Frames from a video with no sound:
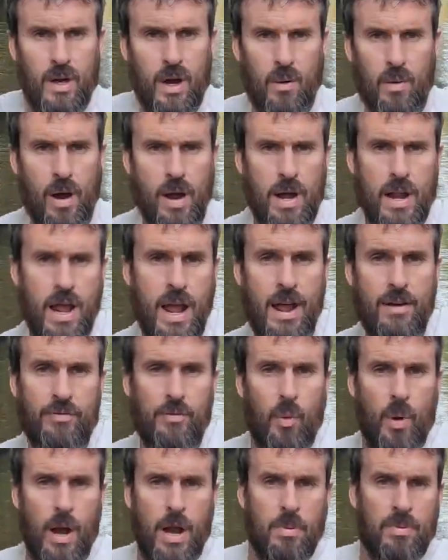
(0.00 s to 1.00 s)
All right,
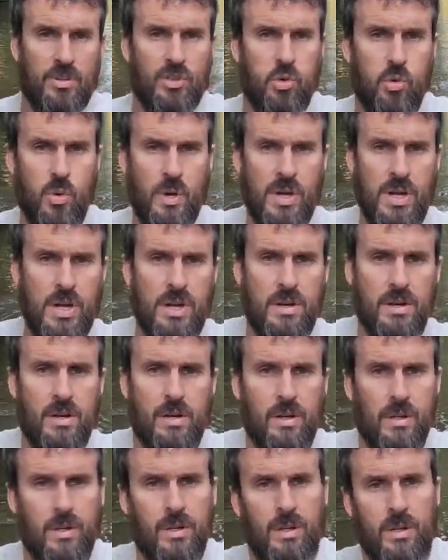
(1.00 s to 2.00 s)
halfway between
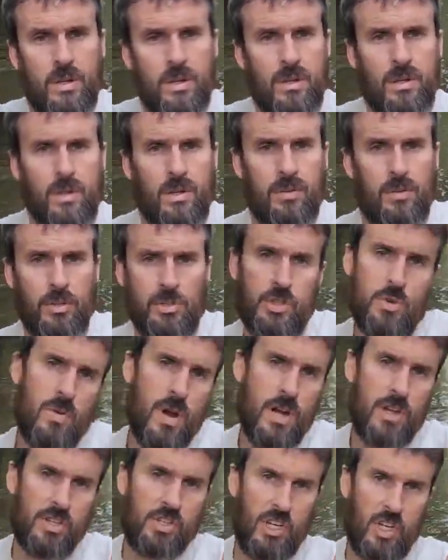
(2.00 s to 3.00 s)
the
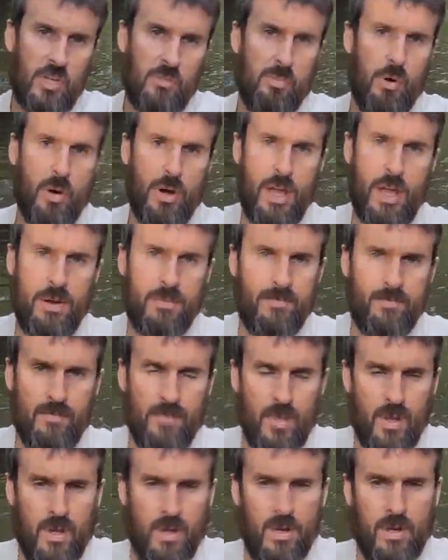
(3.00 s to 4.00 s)
296 put in
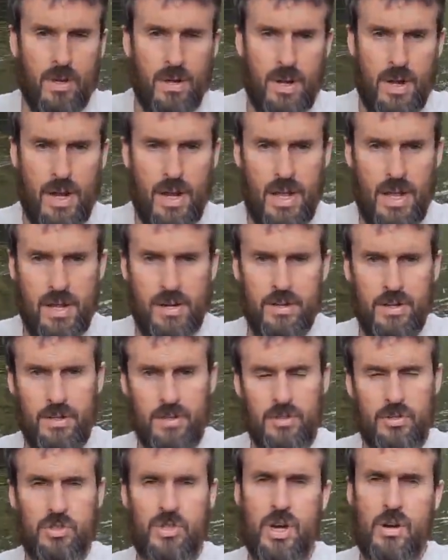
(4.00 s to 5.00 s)
and
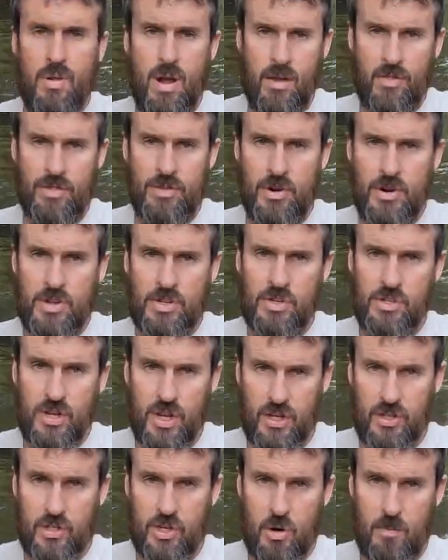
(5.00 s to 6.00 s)
State Route
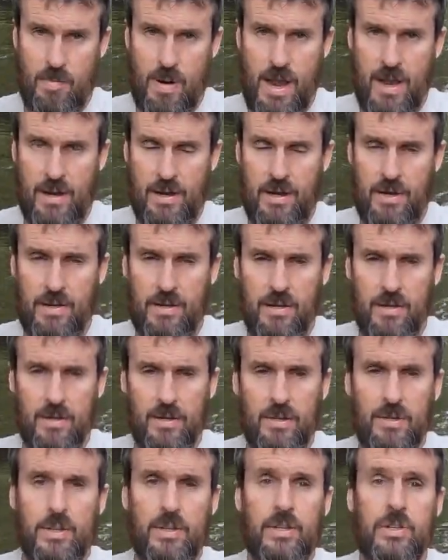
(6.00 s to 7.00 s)
36 in Urbana
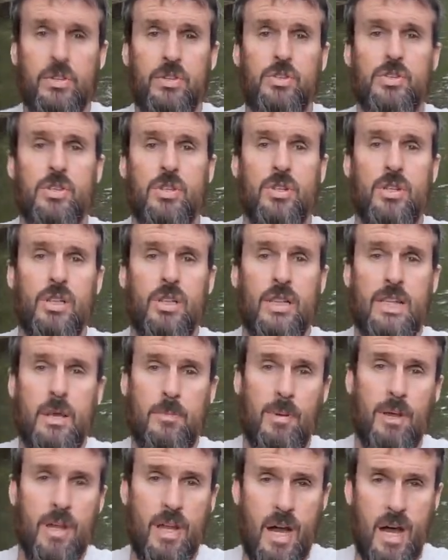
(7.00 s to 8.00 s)
is
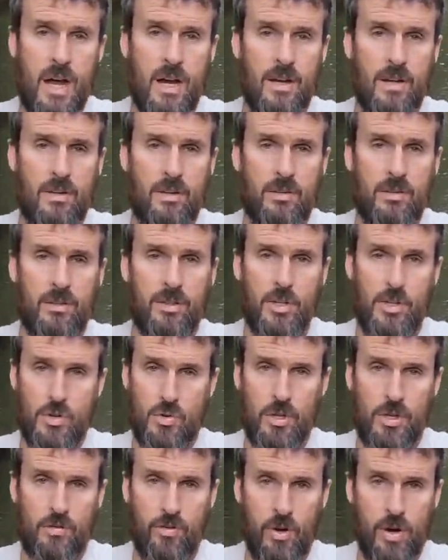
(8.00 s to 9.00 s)
Lippincotte
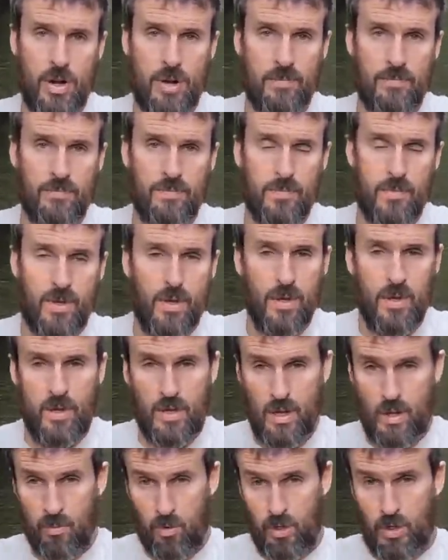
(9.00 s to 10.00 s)
Canoe Livery,
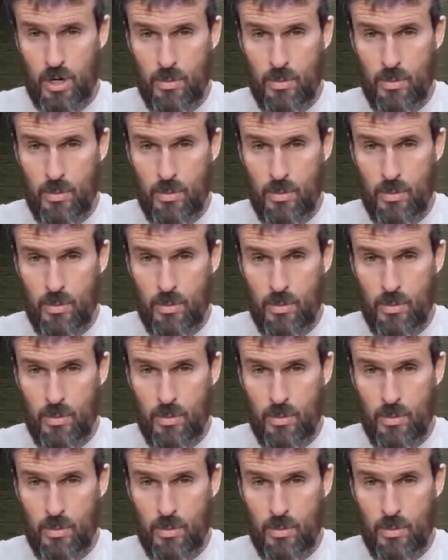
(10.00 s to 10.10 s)
and we're